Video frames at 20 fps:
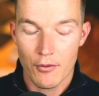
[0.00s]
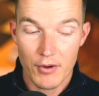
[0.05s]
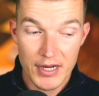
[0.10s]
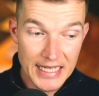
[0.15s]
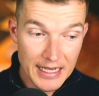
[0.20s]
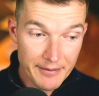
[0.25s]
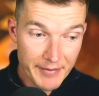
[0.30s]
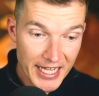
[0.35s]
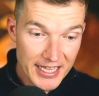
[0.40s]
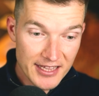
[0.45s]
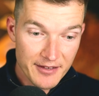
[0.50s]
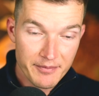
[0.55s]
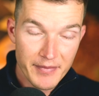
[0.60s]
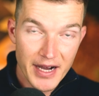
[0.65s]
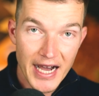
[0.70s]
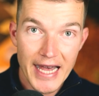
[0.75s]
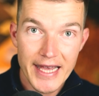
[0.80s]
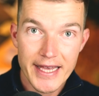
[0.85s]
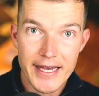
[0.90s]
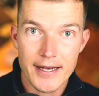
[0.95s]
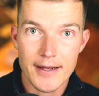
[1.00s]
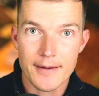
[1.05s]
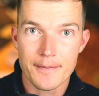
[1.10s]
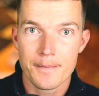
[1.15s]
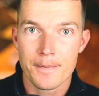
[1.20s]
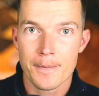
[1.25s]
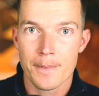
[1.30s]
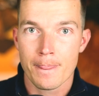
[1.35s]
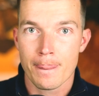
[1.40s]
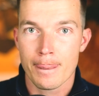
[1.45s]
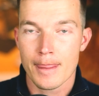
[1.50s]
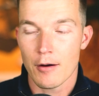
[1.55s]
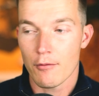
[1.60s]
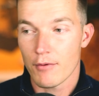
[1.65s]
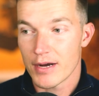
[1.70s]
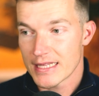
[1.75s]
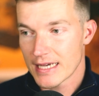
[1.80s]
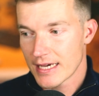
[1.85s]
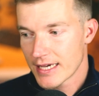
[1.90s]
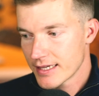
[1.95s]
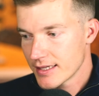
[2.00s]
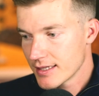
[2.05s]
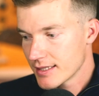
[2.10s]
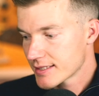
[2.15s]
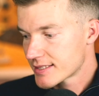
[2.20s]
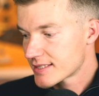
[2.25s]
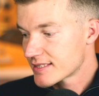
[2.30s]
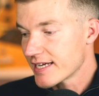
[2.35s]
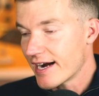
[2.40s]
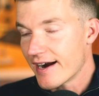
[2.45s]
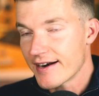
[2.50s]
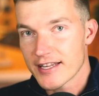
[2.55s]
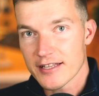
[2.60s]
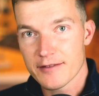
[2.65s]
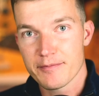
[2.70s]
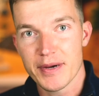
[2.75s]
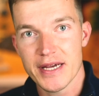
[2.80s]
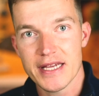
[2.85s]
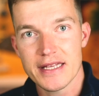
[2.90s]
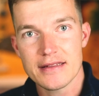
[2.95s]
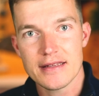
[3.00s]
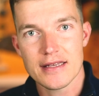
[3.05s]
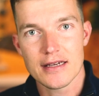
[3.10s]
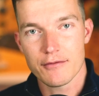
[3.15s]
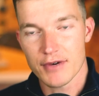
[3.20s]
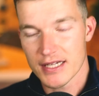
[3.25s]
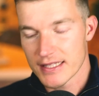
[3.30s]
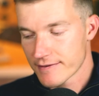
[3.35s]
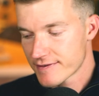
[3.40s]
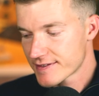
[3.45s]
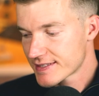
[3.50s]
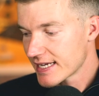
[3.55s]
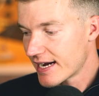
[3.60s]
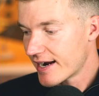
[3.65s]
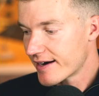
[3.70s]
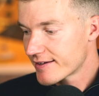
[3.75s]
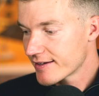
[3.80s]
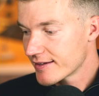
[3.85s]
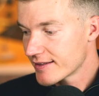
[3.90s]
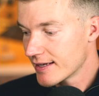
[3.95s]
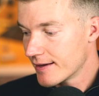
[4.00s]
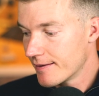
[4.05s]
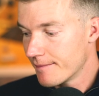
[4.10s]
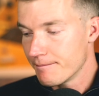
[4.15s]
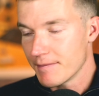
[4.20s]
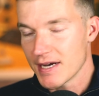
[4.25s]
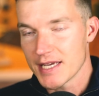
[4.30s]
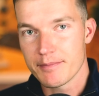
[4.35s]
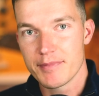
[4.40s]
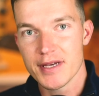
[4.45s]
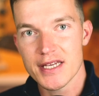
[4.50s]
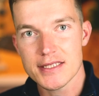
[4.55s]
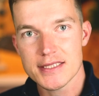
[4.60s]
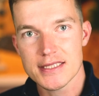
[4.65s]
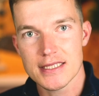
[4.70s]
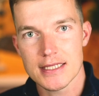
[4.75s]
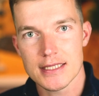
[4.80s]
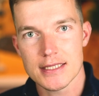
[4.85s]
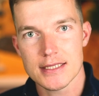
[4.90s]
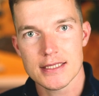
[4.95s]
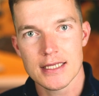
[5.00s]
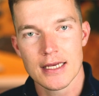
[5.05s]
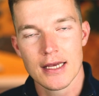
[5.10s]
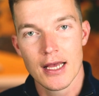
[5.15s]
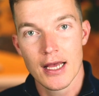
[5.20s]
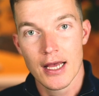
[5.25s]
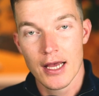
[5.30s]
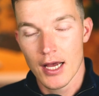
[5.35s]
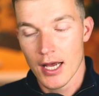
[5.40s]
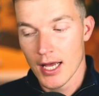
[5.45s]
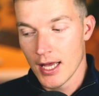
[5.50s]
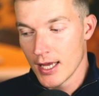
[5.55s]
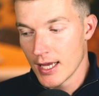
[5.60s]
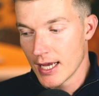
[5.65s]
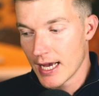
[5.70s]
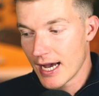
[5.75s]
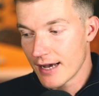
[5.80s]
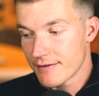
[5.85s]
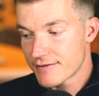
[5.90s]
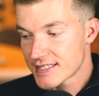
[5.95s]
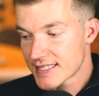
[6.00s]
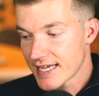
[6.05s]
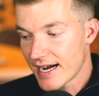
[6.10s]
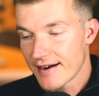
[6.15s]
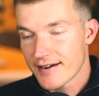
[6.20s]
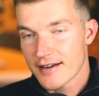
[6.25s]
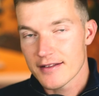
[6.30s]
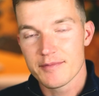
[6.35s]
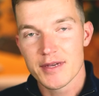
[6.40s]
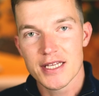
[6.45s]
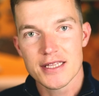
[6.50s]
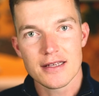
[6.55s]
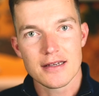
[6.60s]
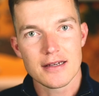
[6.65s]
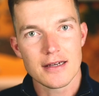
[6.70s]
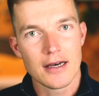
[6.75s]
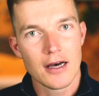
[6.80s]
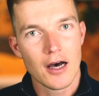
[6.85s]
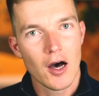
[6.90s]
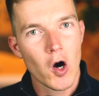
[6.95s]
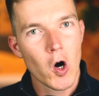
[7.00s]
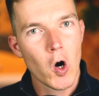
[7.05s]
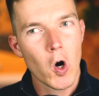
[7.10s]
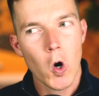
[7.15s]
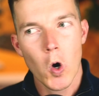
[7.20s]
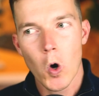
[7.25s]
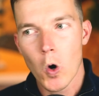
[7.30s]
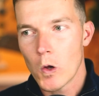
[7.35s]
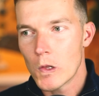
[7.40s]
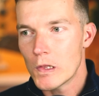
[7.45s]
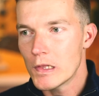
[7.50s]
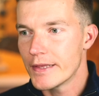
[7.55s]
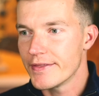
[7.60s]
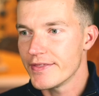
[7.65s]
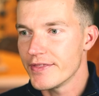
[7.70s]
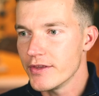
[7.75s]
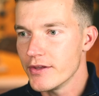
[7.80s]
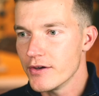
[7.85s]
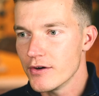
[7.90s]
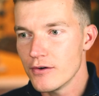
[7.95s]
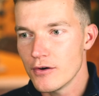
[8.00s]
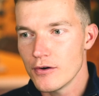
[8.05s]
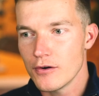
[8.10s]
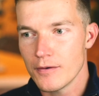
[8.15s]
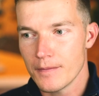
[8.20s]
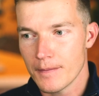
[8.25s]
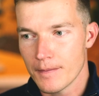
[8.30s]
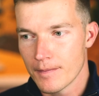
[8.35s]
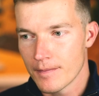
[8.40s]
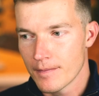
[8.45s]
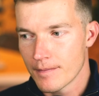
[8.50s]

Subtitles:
When I met Maya, when I started painting, when I've started my business, I've started meeting whole new